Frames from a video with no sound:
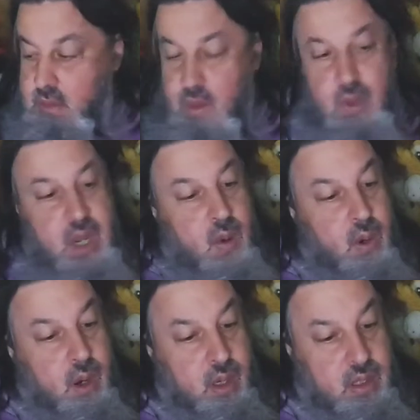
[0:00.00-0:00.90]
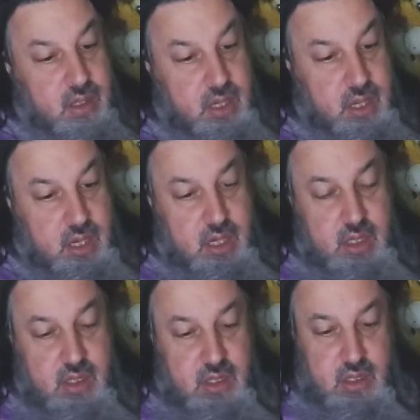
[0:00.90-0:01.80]
The way it works
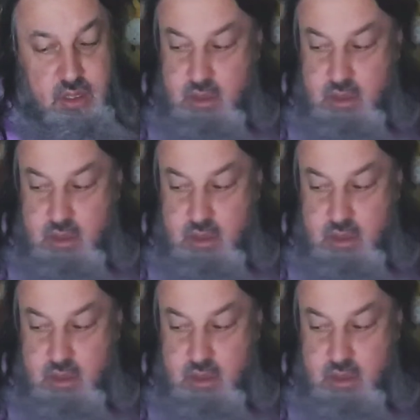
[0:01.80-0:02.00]
is